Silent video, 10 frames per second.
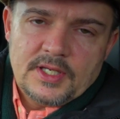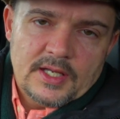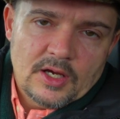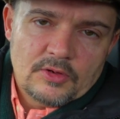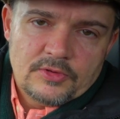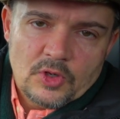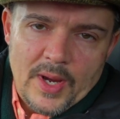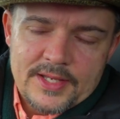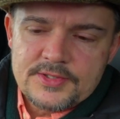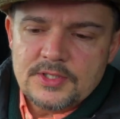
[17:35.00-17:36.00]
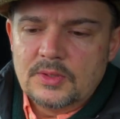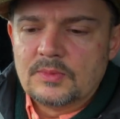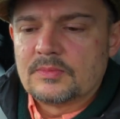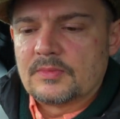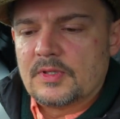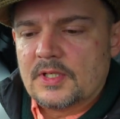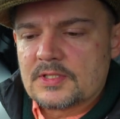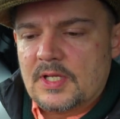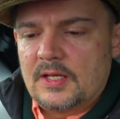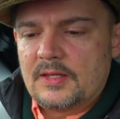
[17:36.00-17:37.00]
to get it over a wetsuit,
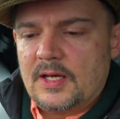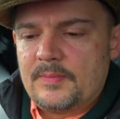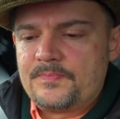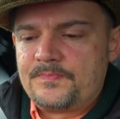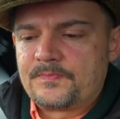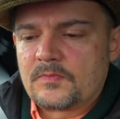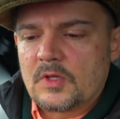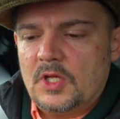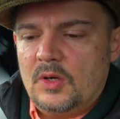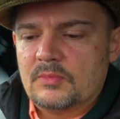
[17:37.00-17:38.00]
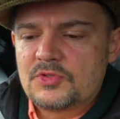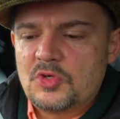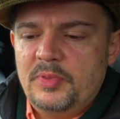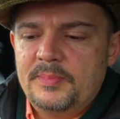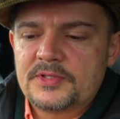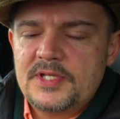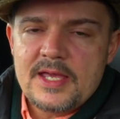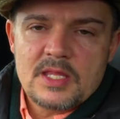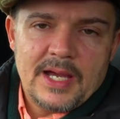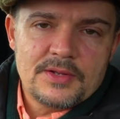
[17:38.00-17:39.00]
things like that. Now, some people
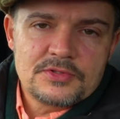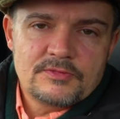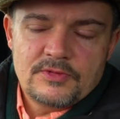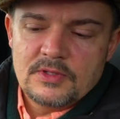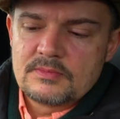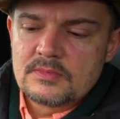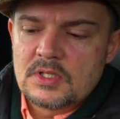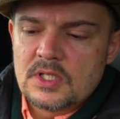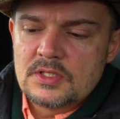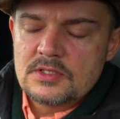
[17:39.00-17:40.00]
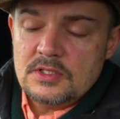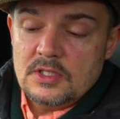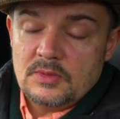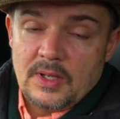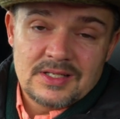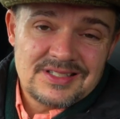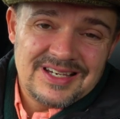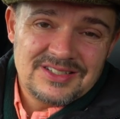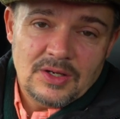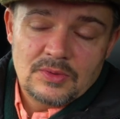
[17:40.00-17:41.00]
take them out of the sea dwellers,
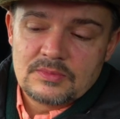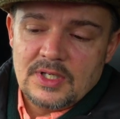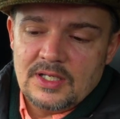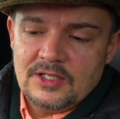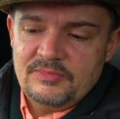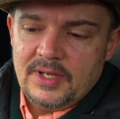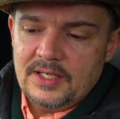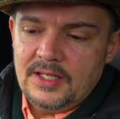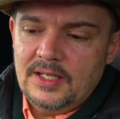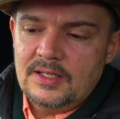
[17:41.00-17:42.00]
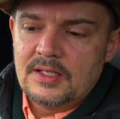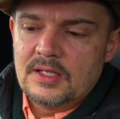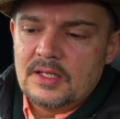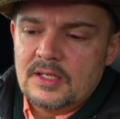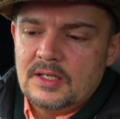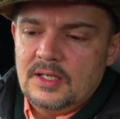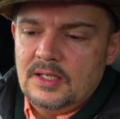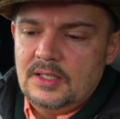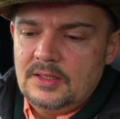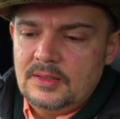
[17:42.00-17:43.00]
I don't, I leave mine in.
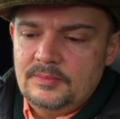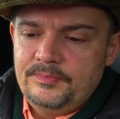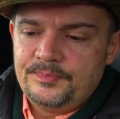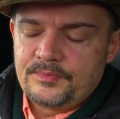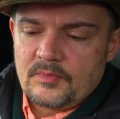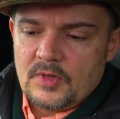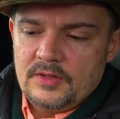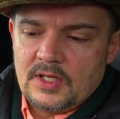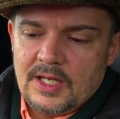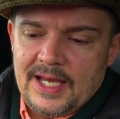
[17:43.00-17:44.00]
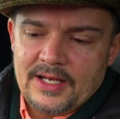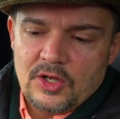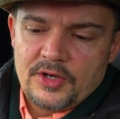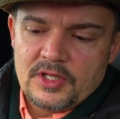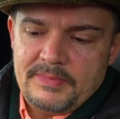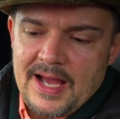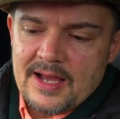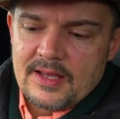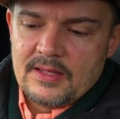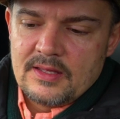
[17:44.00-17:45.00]
Um, and the Glidelock at the
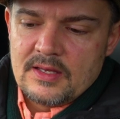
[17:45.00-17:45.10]
back